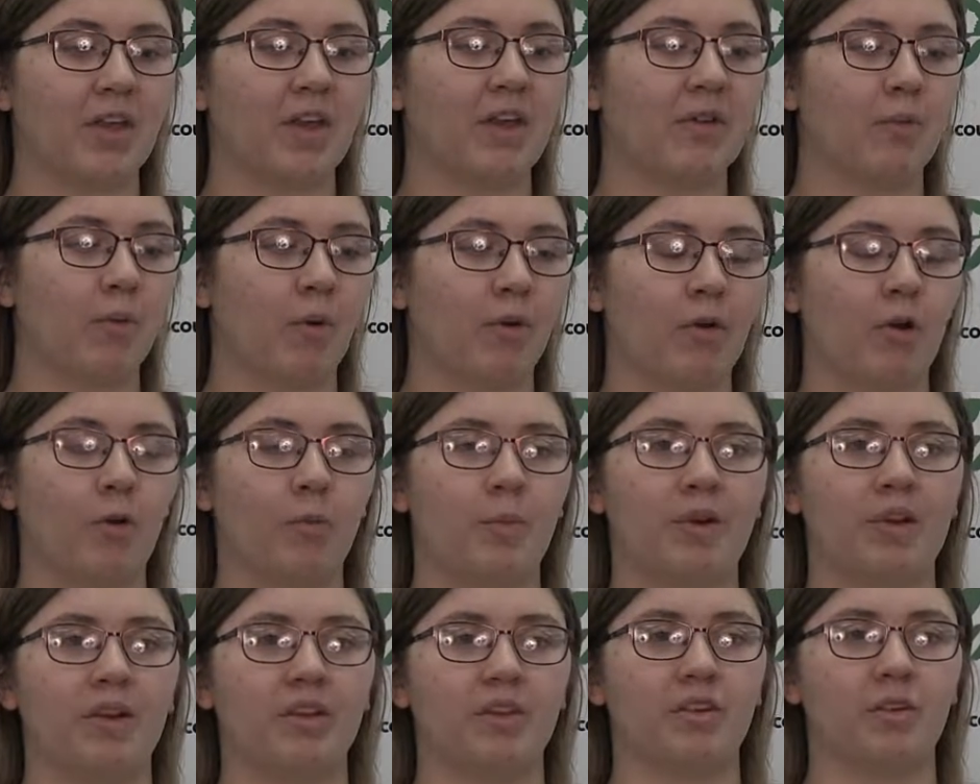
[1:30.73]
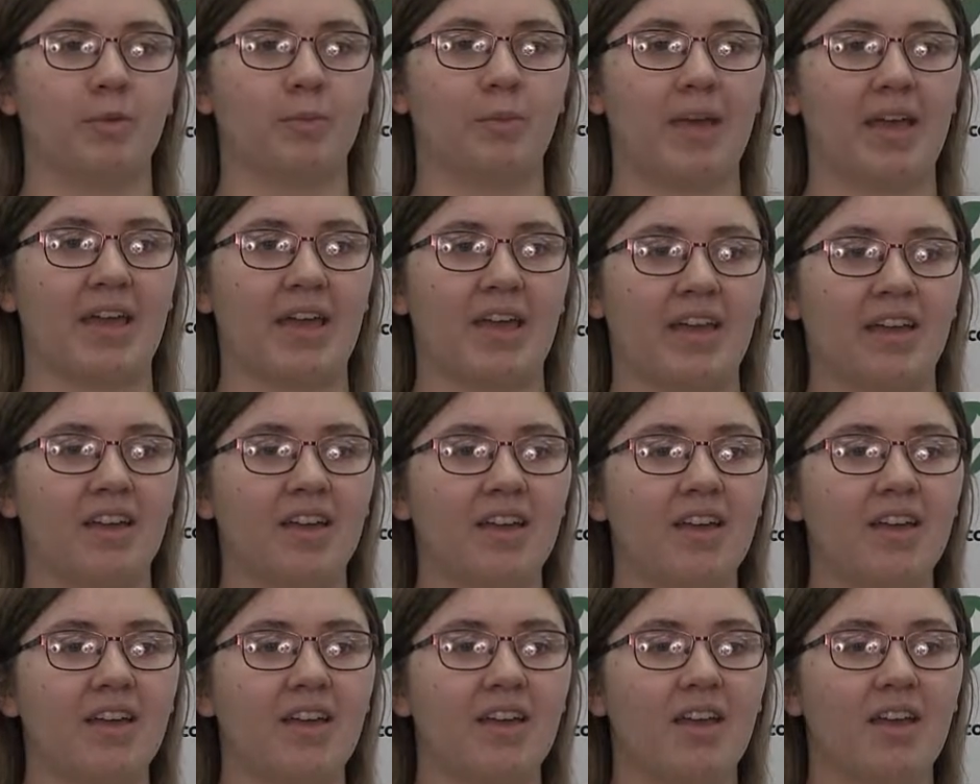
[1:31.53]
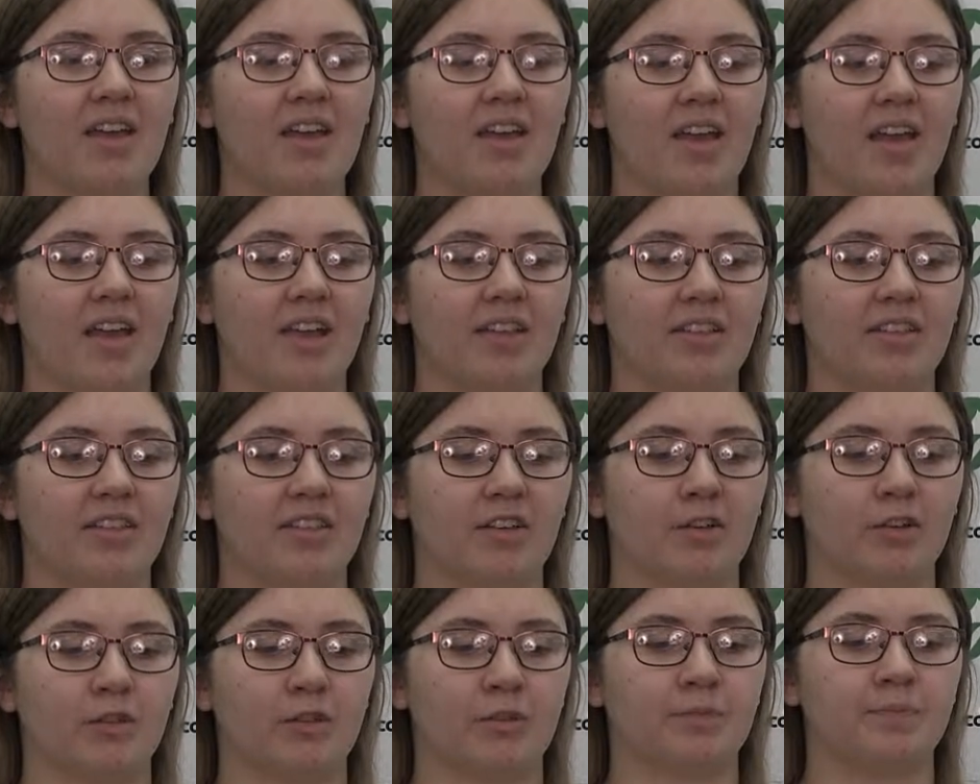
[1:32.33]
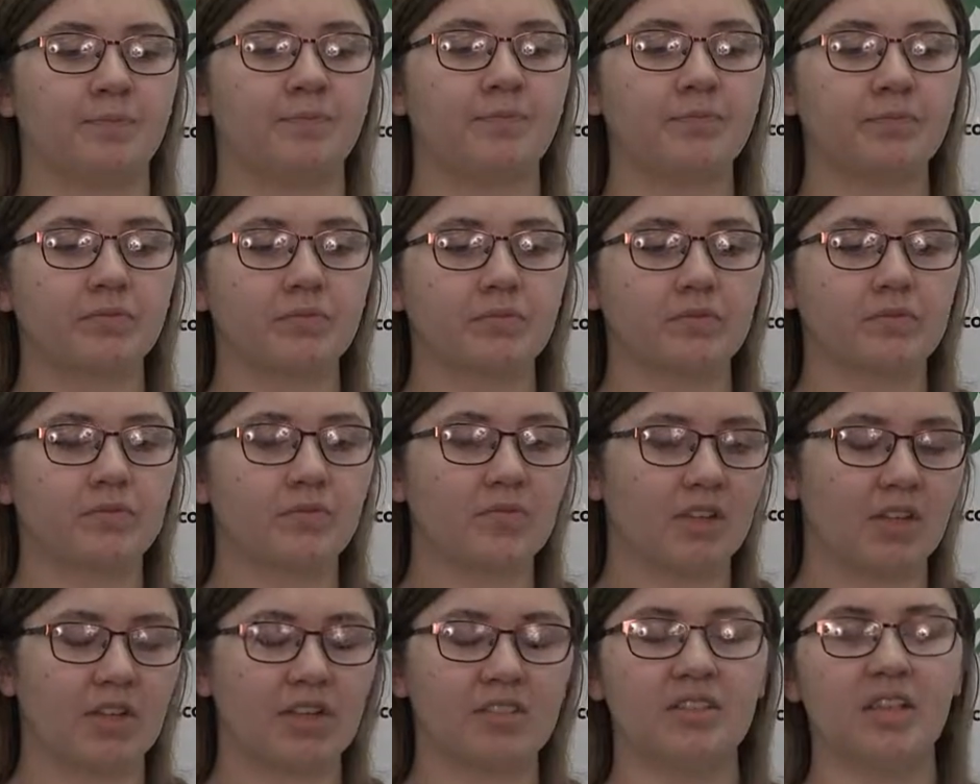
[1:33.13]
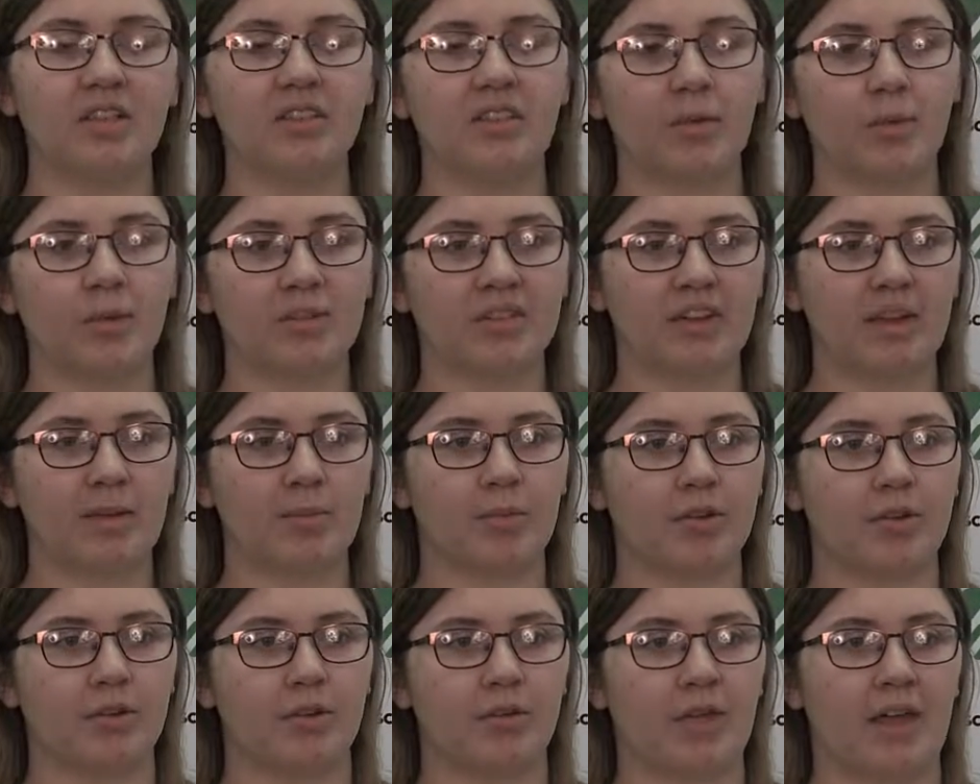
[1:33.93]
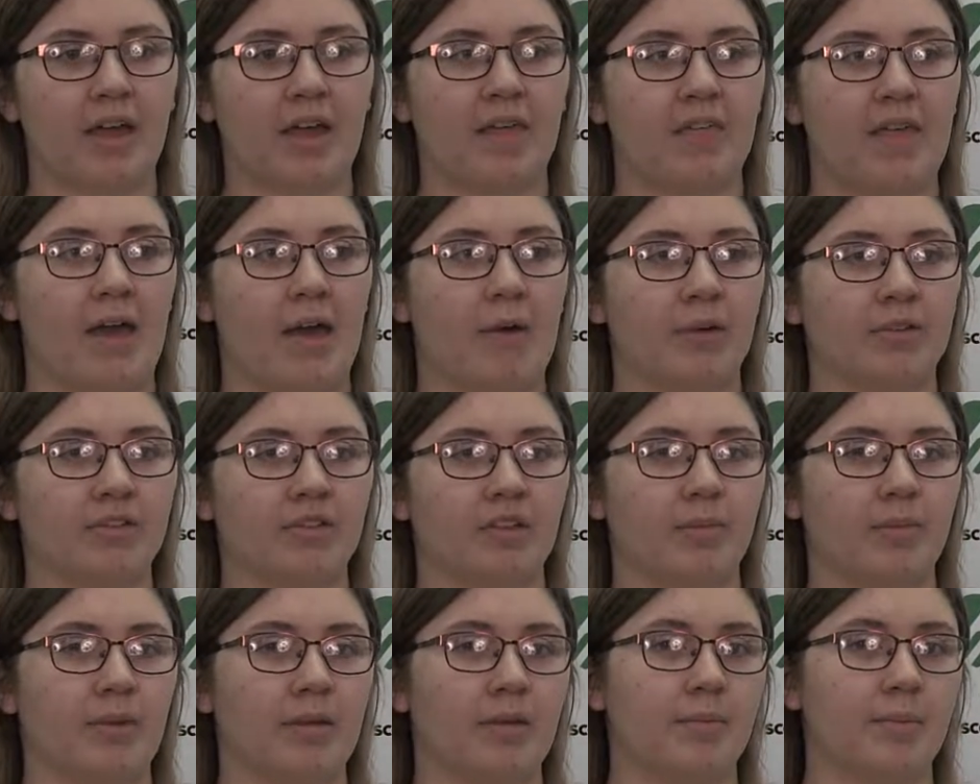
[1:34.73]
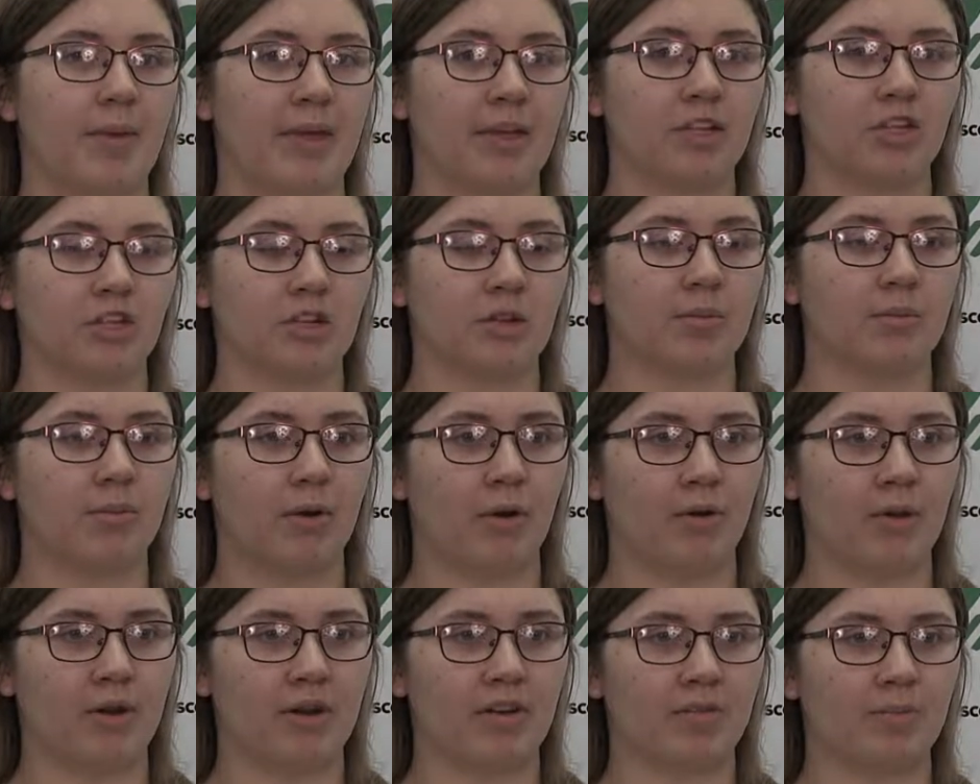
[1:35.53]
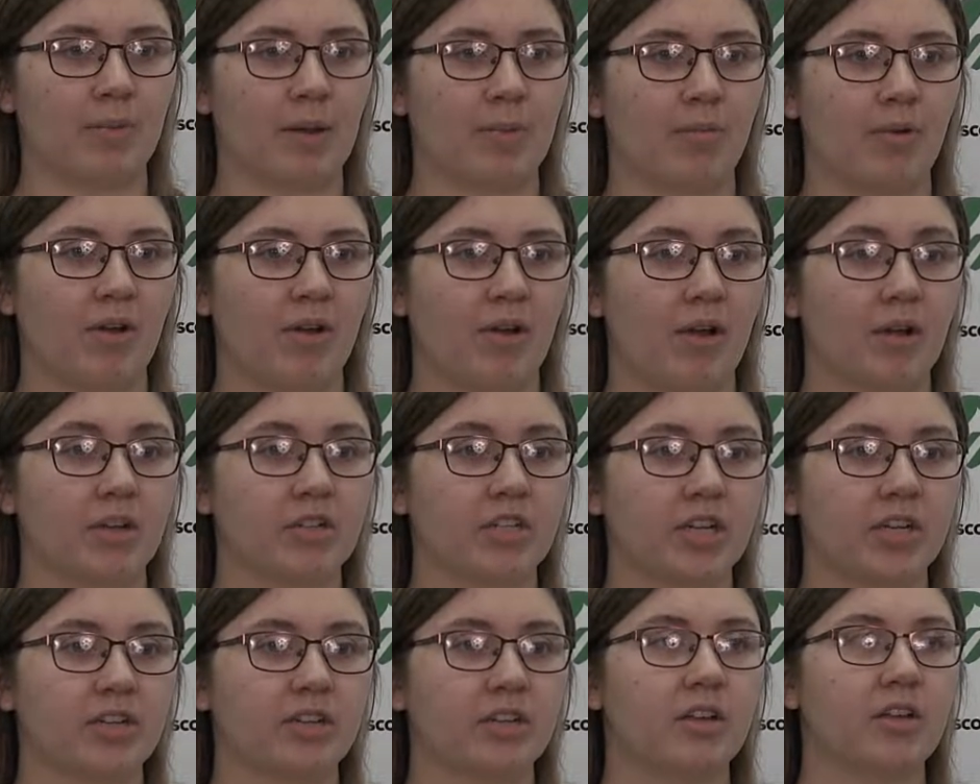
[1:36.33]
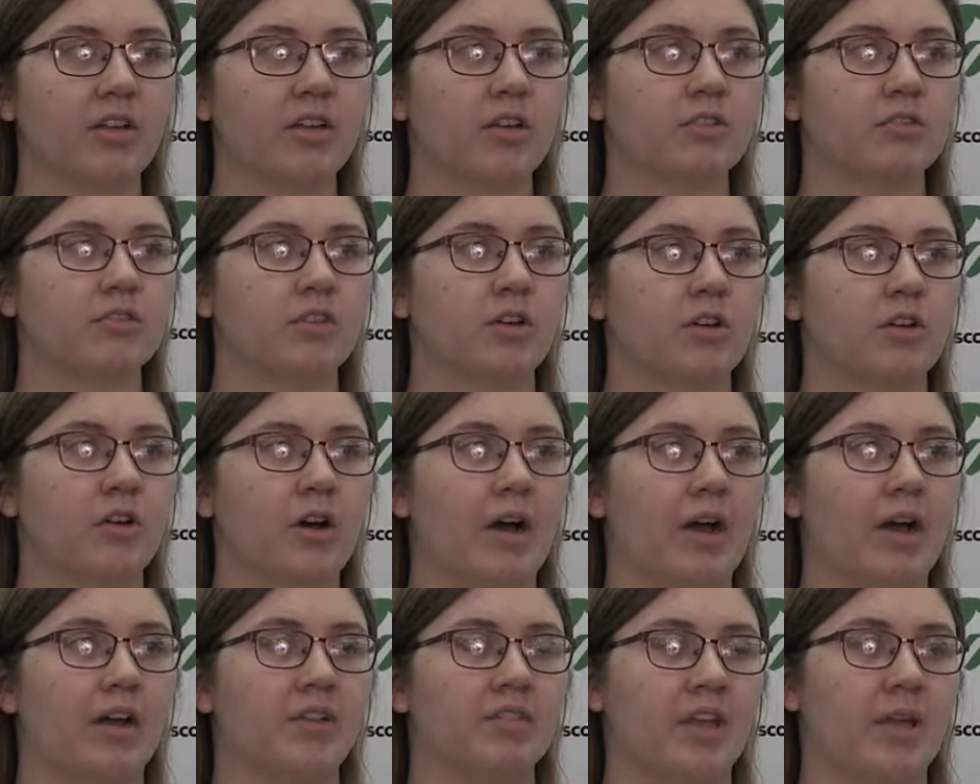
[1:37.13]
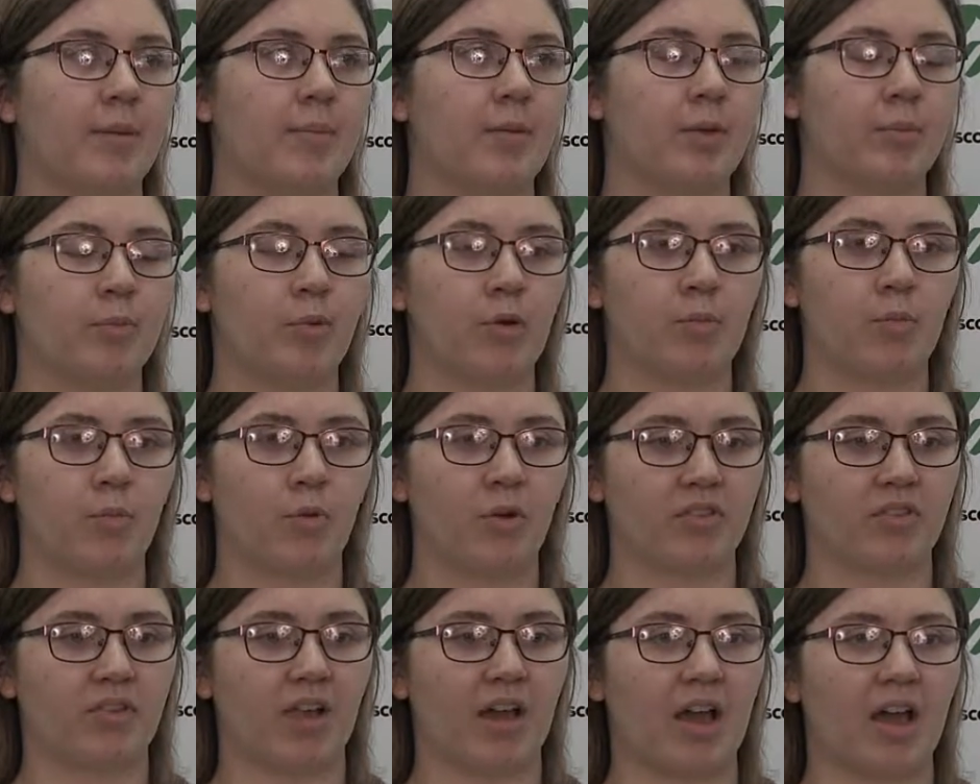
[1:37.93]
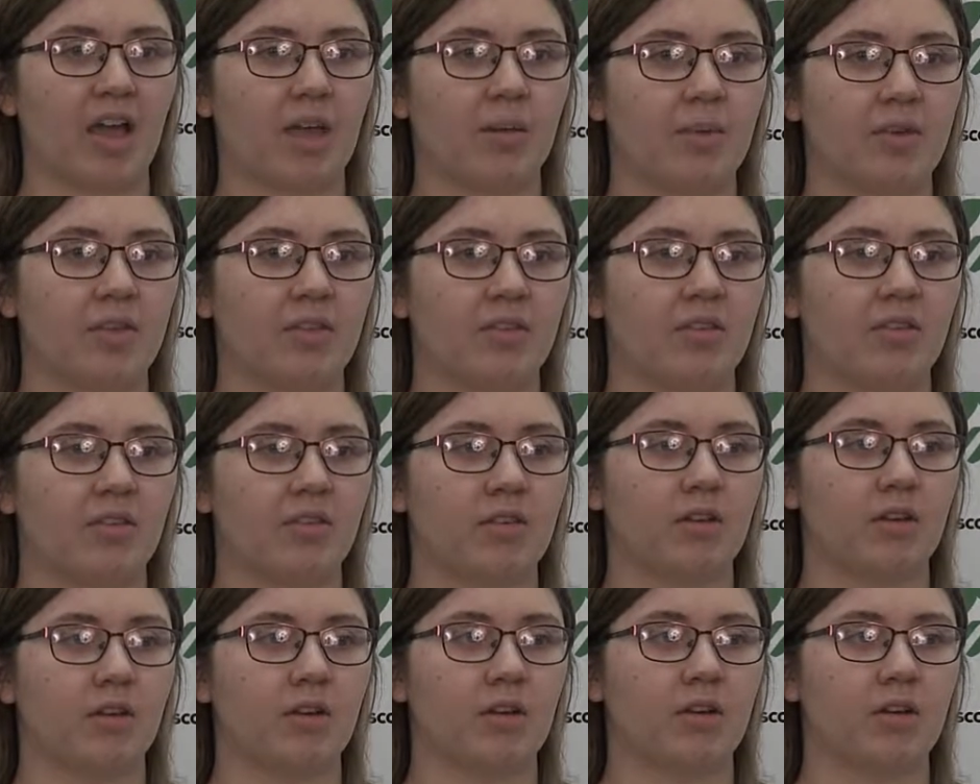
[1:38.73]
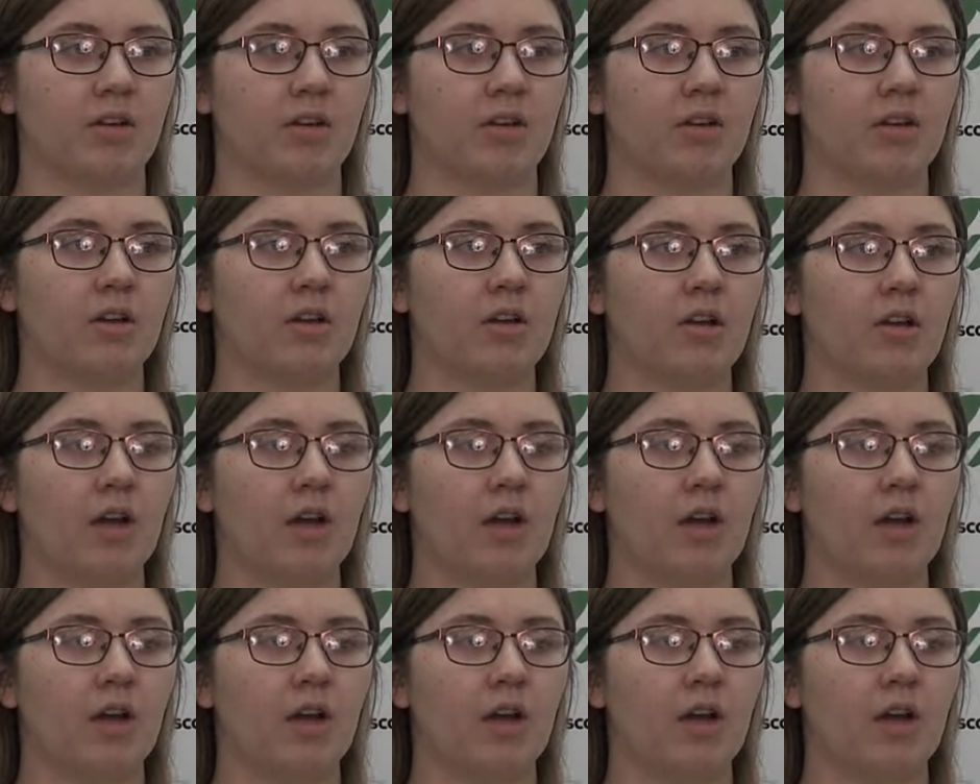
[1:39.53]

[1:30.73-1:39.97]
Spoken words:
it won't open until May. And so since I wasn't able to do that, that was going to be a major component of my project. So I was able to put more time into